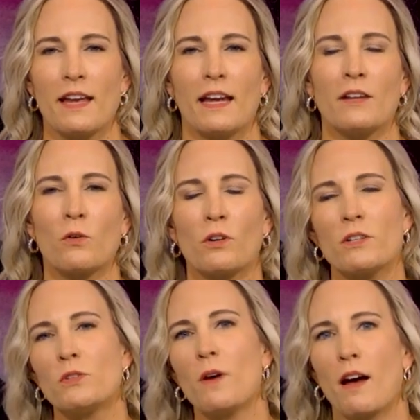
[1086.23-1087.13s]
In order
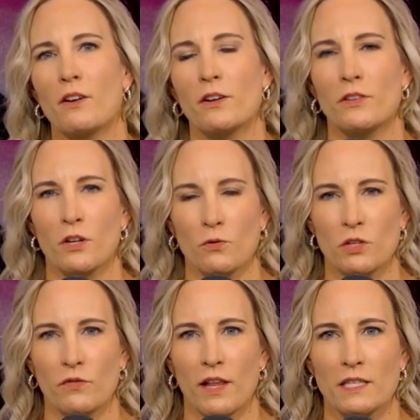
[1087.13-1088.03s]
to honor the
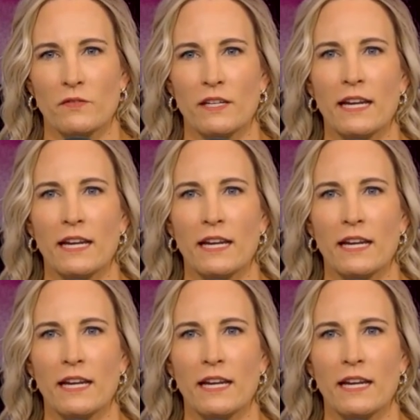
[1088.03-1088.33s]
coaching philosophy,